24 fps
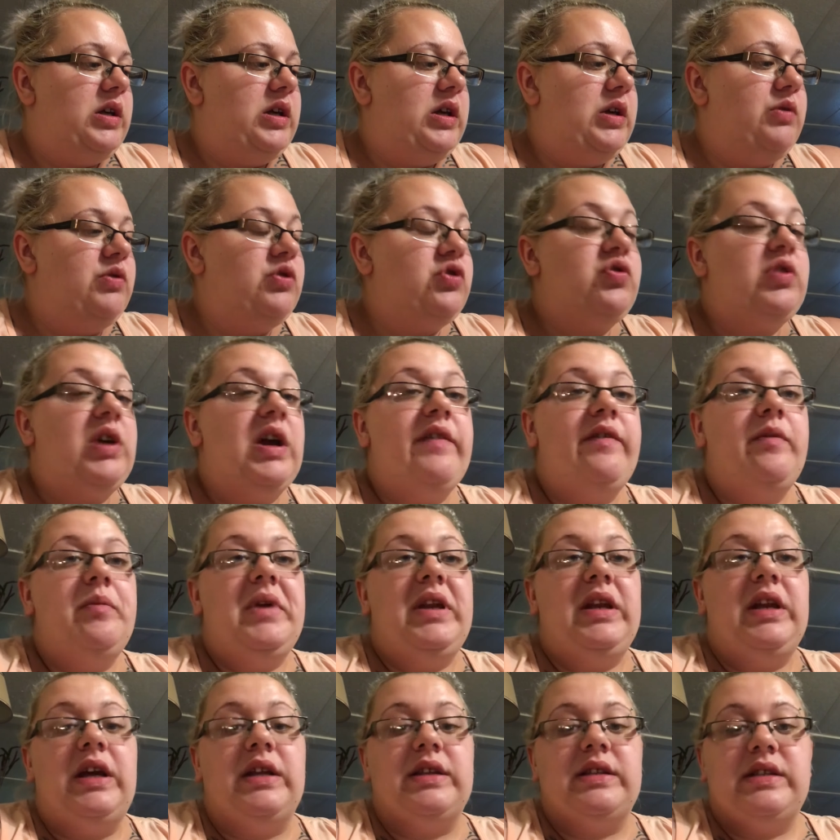it was driving me
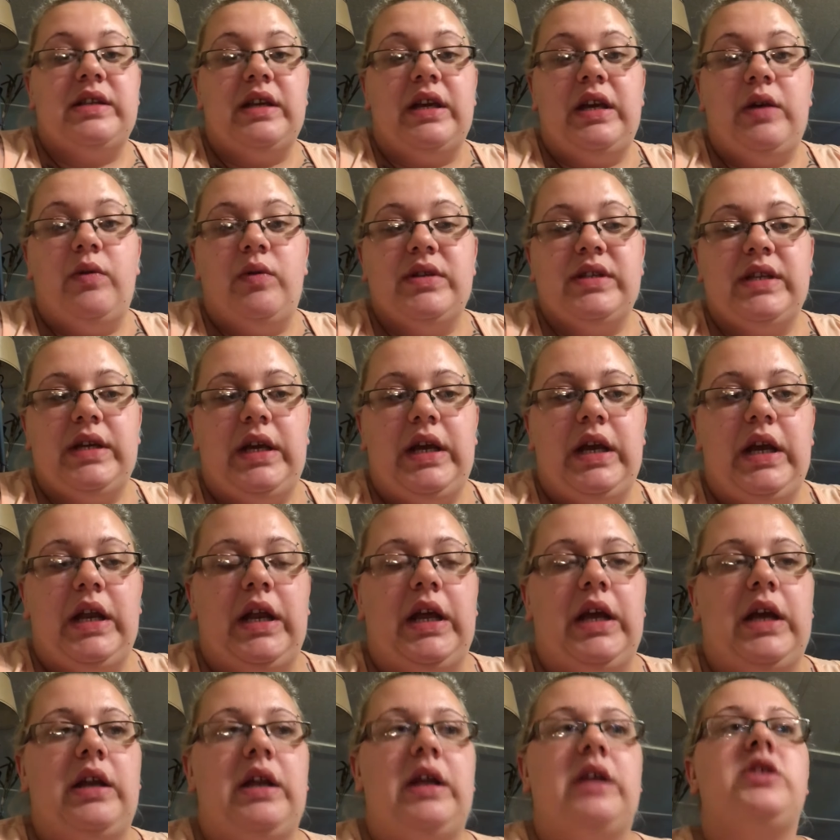nuts that he wasn't
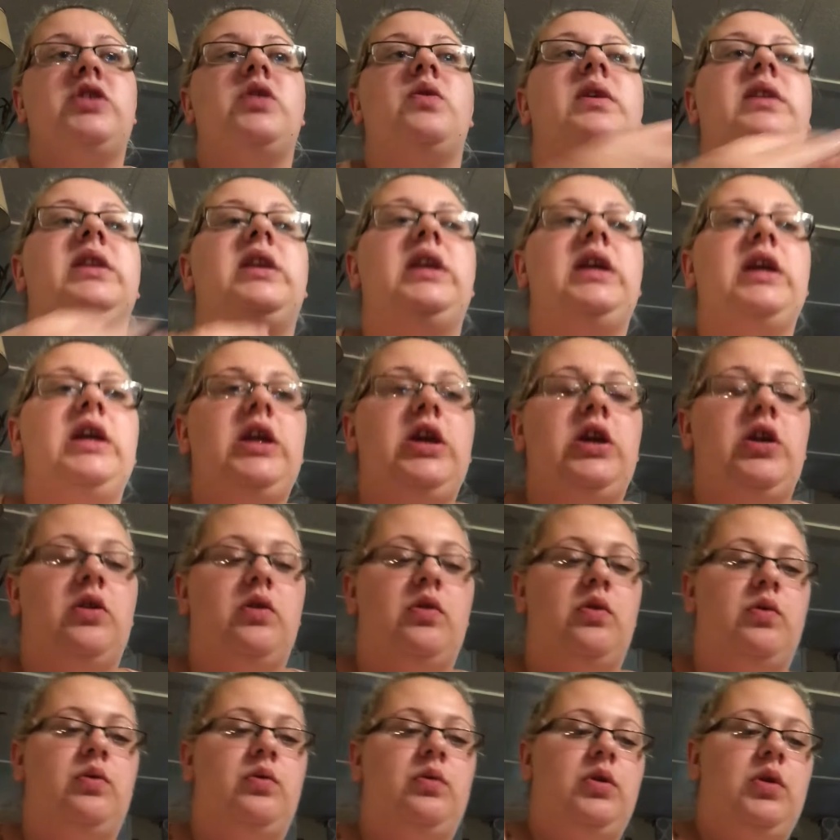eating. And so in the
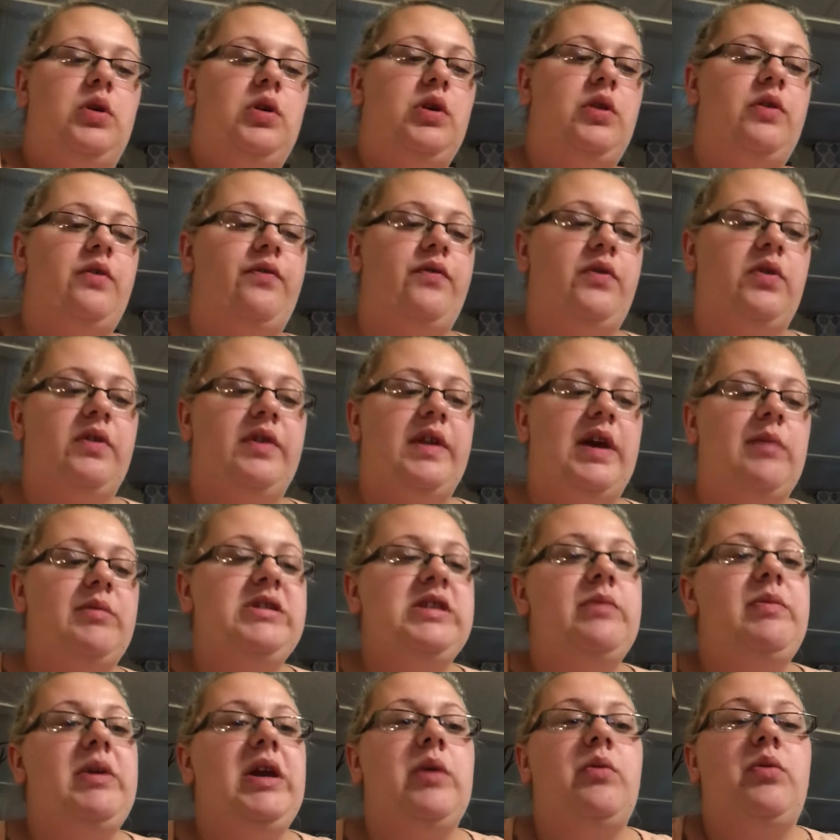NICU, for them
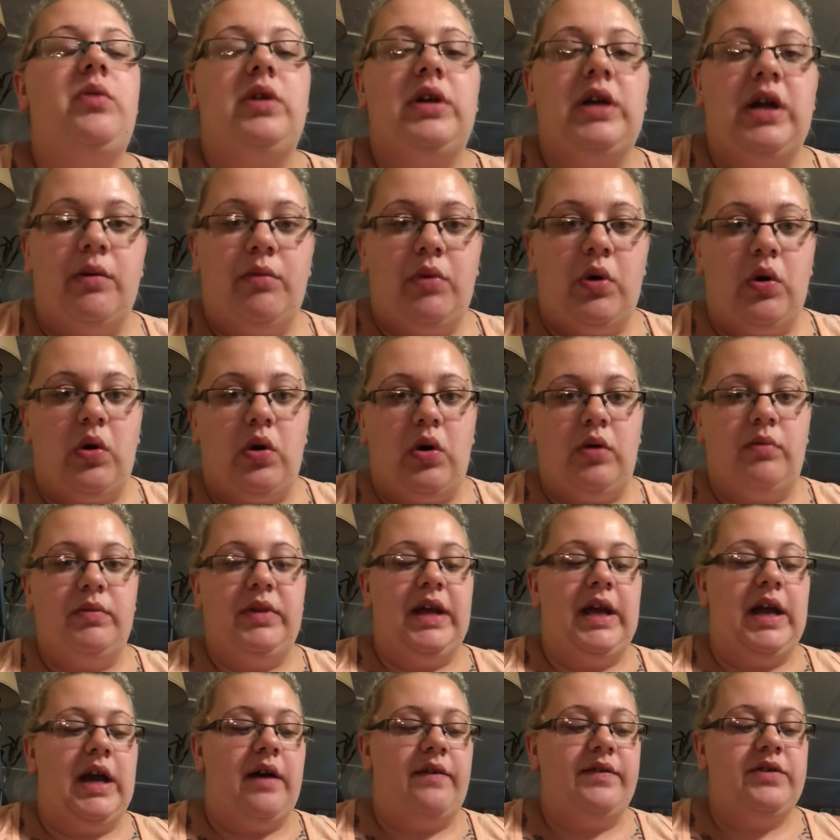to be able to come home,
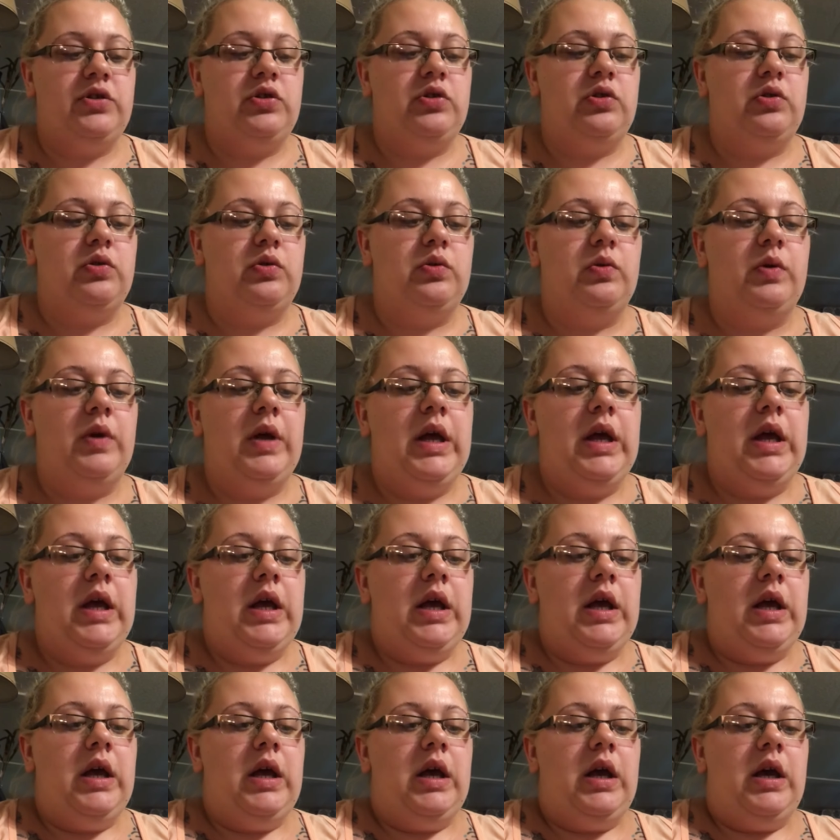they have to
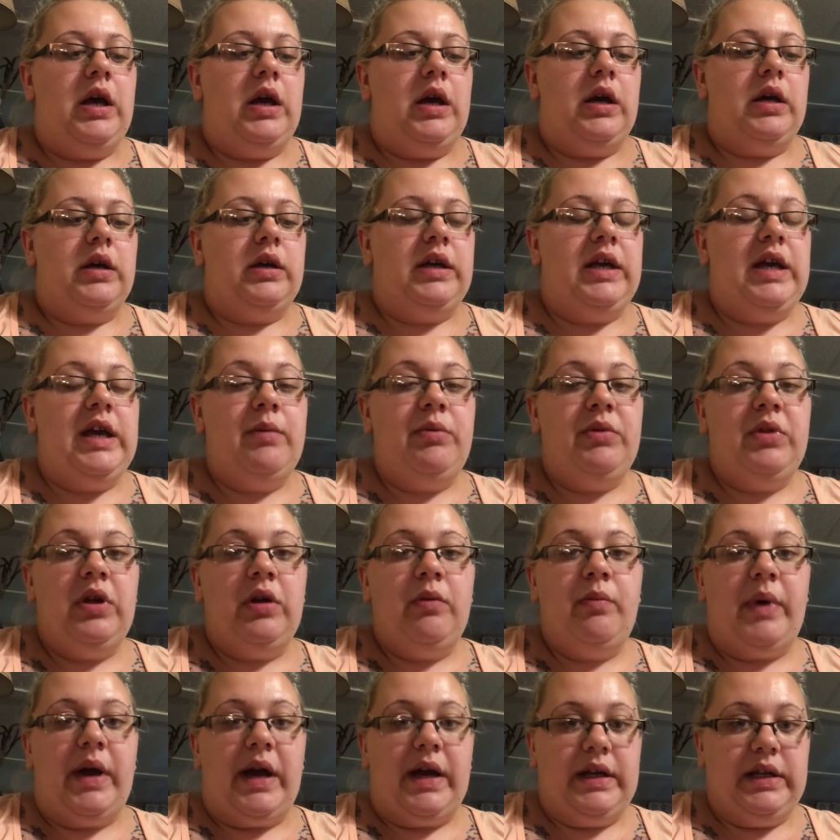keep
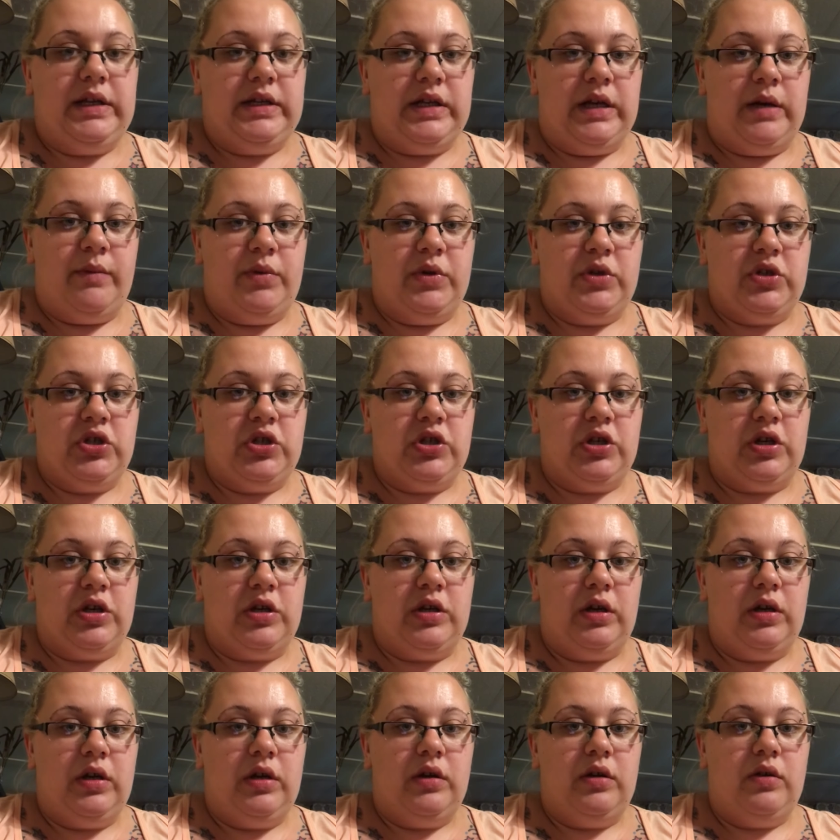their body
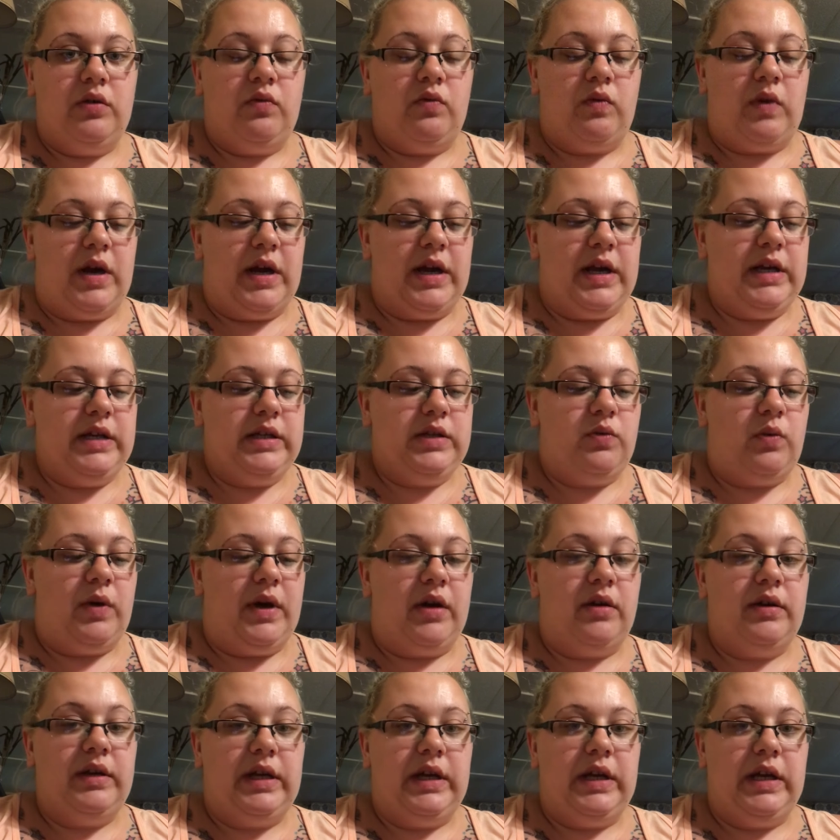temperature right
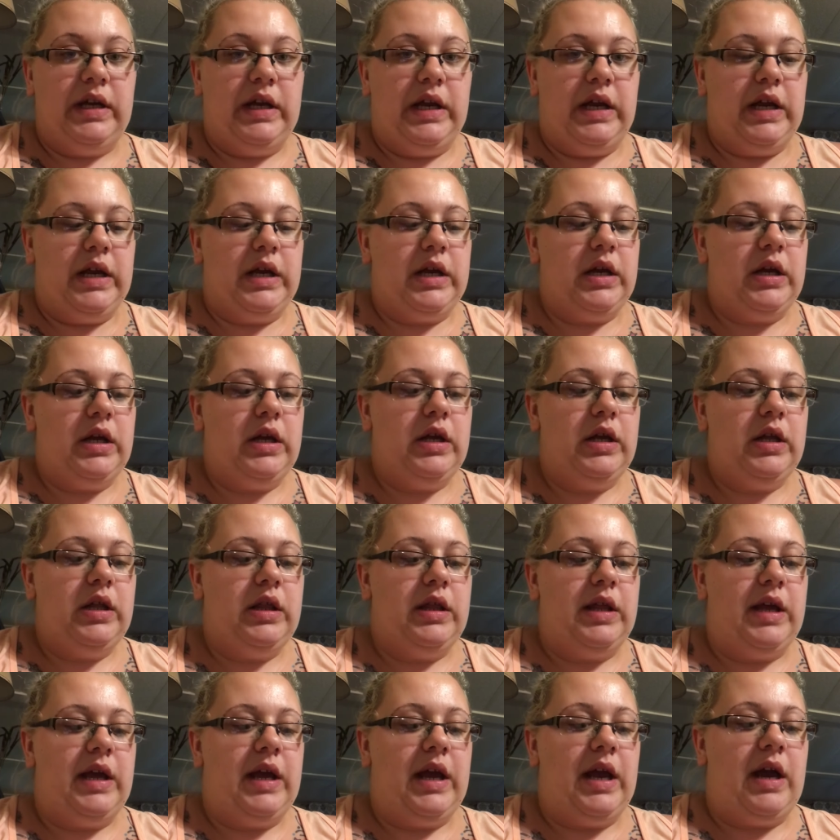while eating.
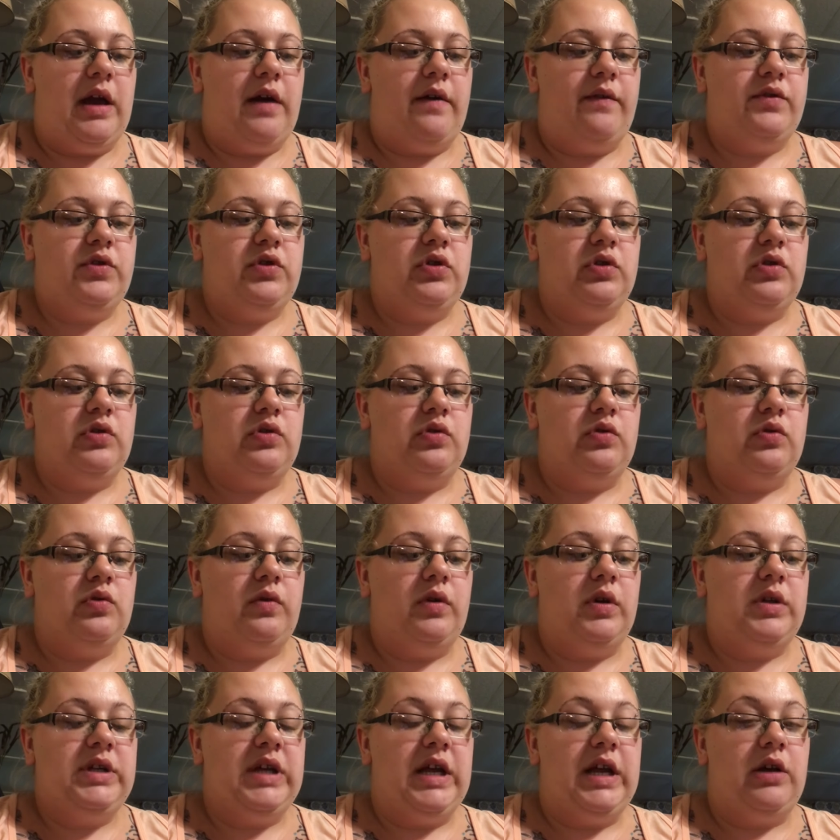They have
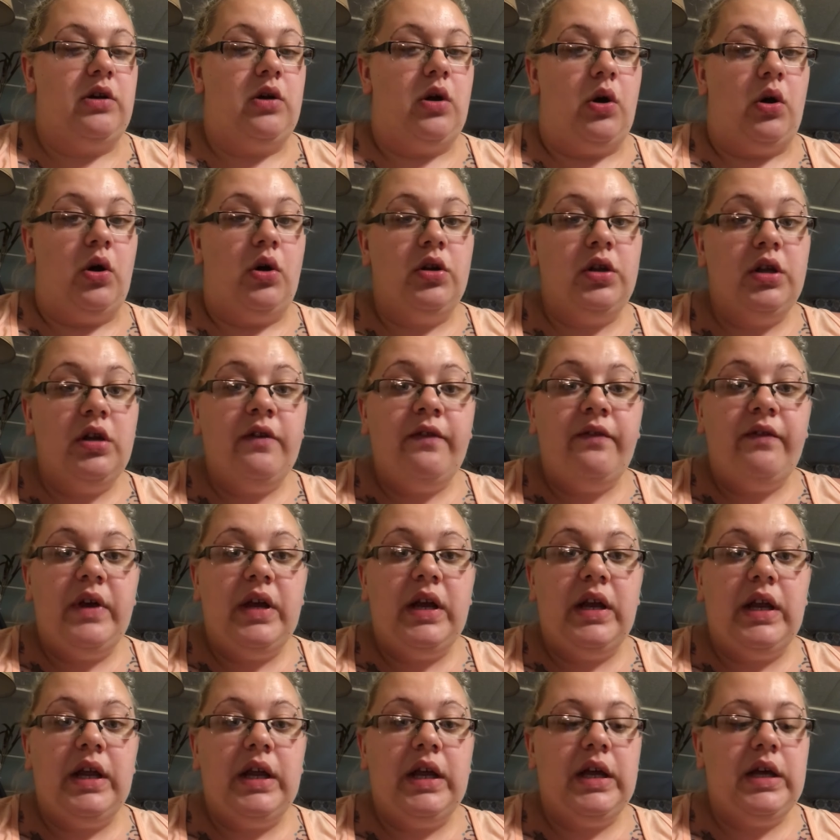to take all their
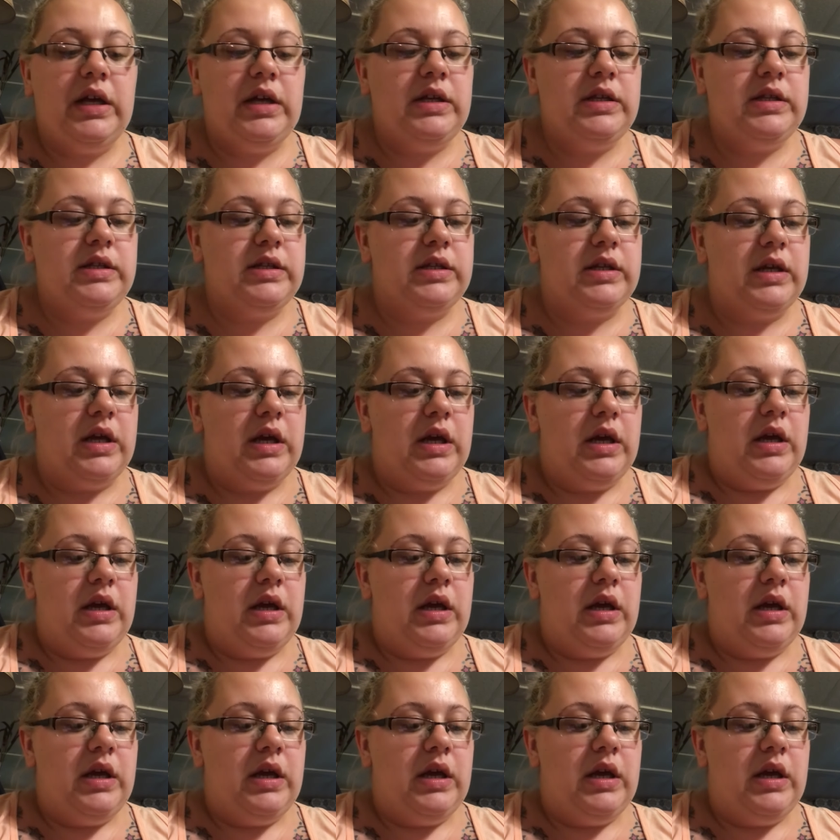feedings